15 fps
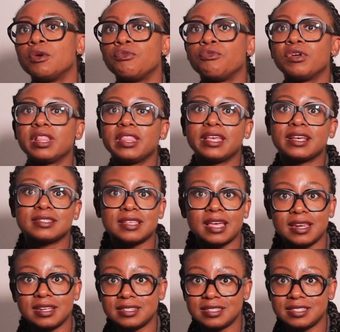Really
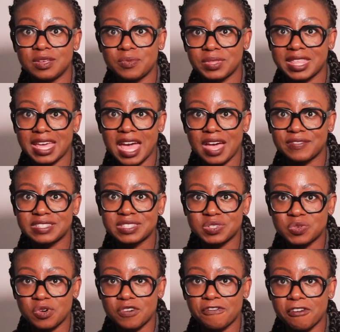excited to see what they have in
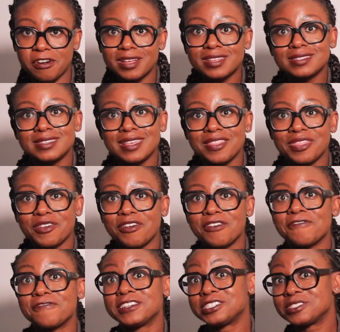store for us in their
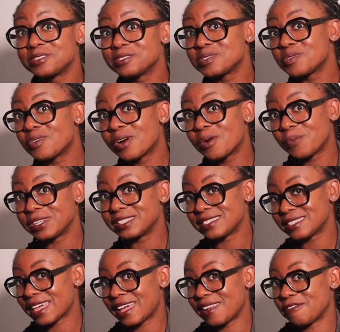official store once
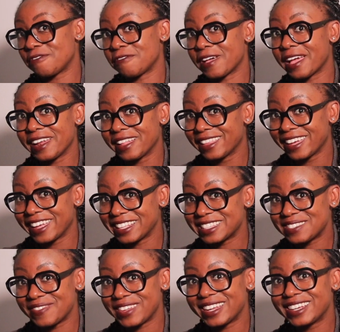that finally
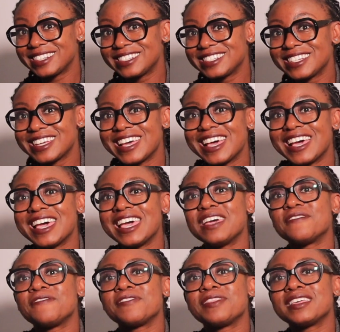gets finished.
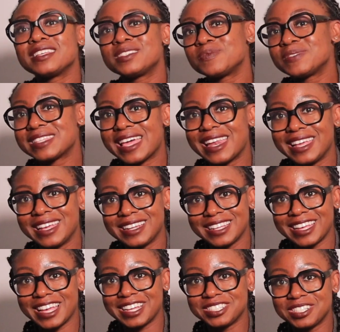If this was any
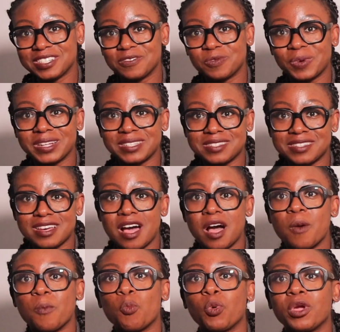indication of what is to
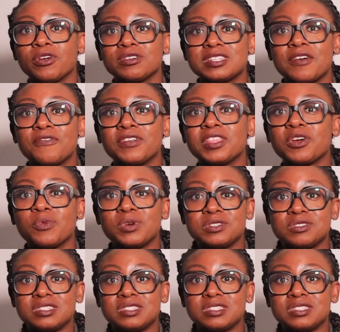come, we are definitely going to